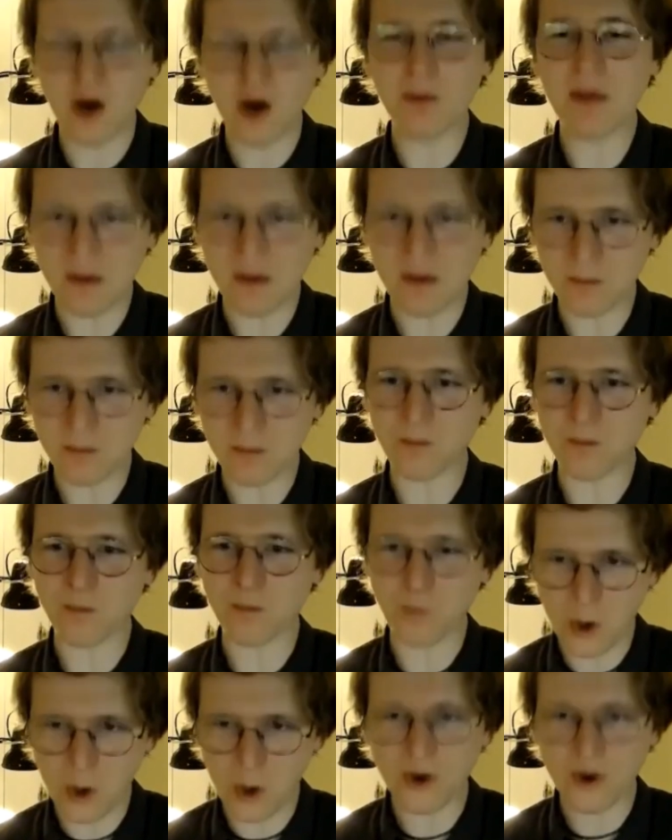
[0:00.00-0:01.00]
I hope that
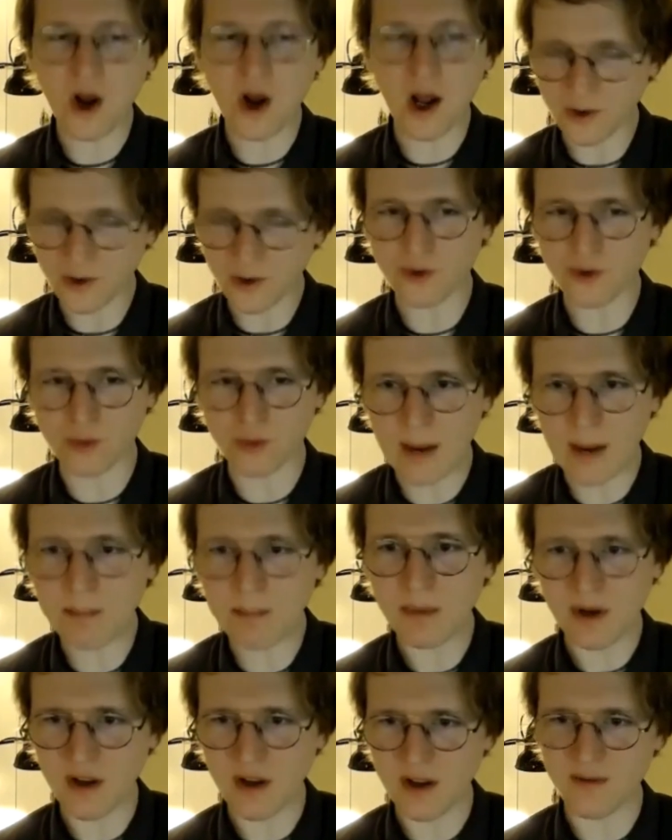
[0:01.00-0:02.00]
we're not
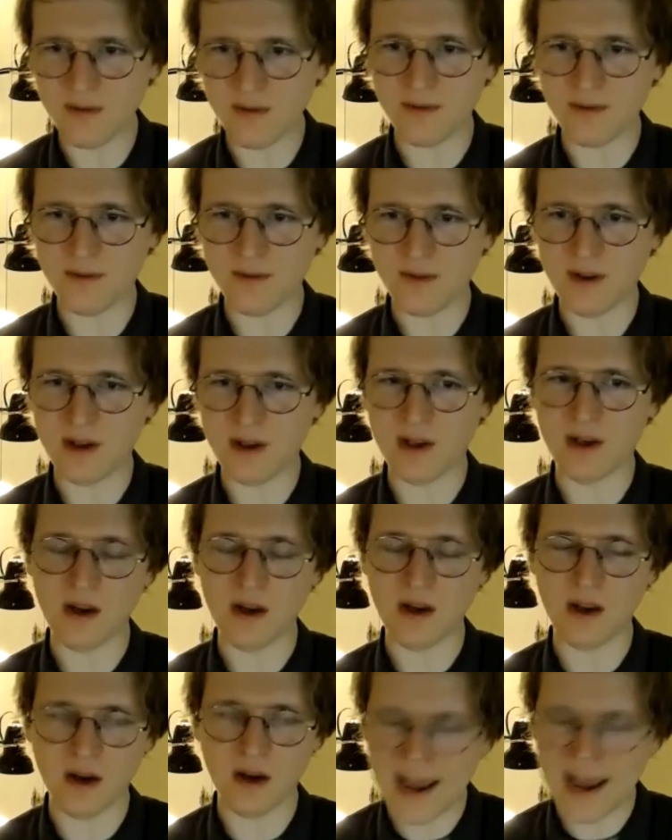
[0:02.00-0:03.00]
disruptive
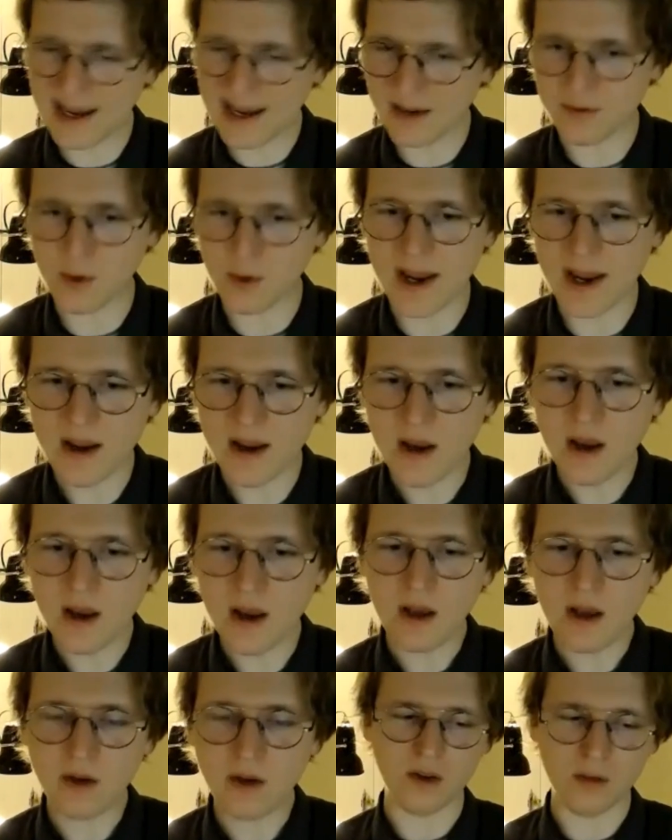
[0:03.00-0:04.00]
in a negative way
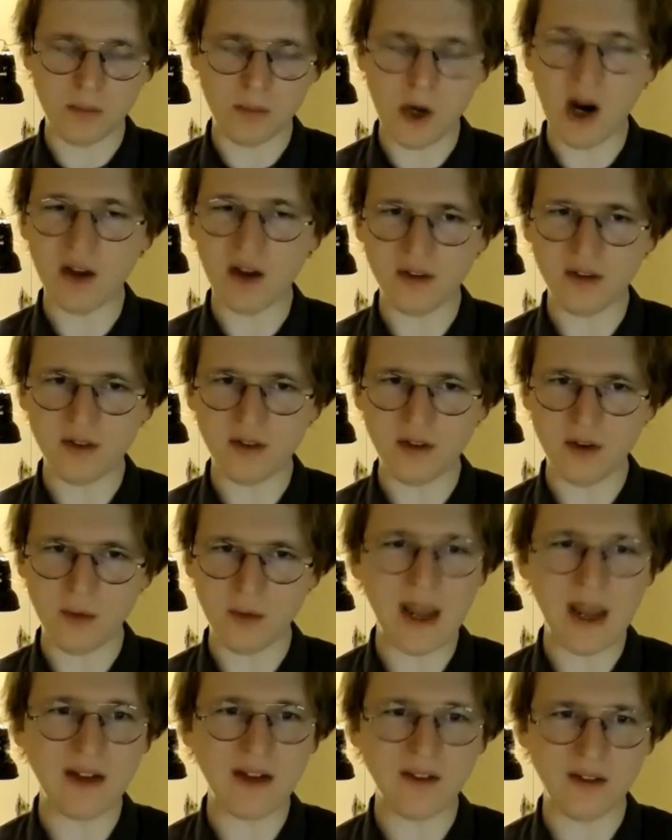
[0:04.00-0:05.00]
to the process and
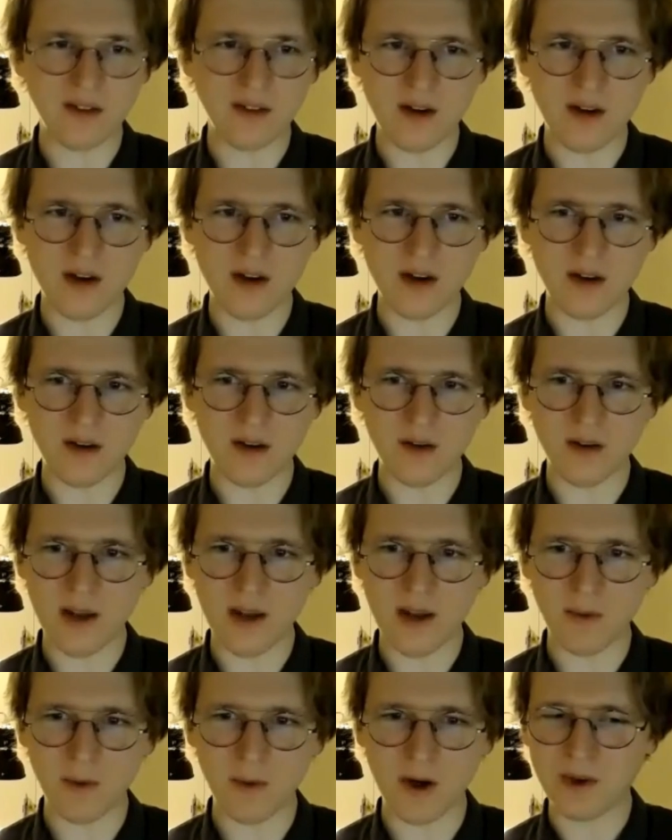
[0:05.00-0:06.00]
that we get to see it
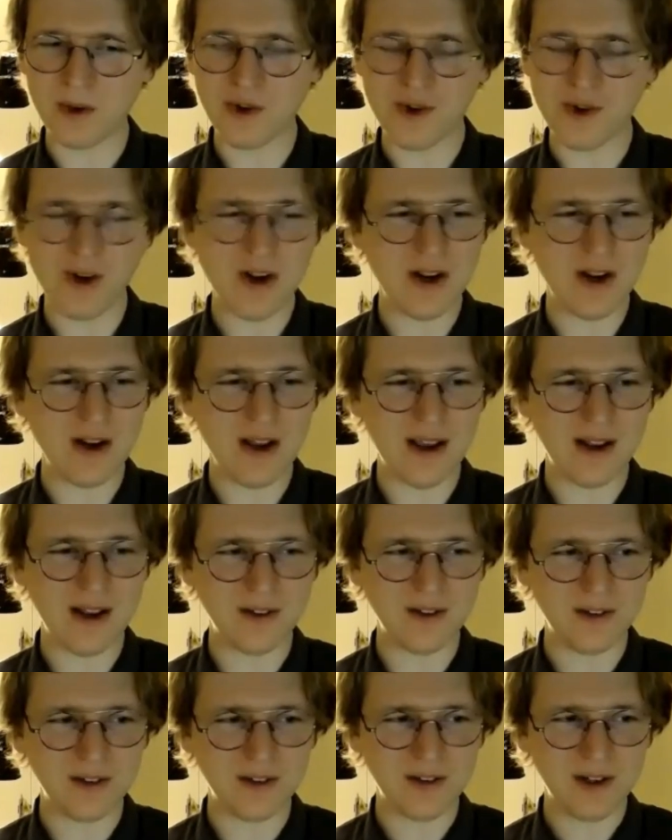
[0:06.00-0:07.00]
and that we're treated
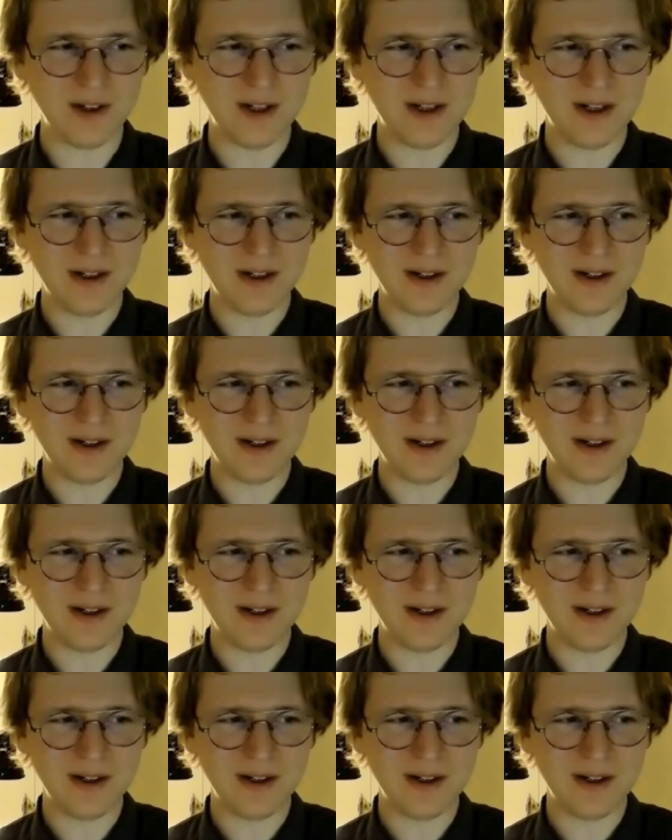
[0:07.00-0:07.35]
as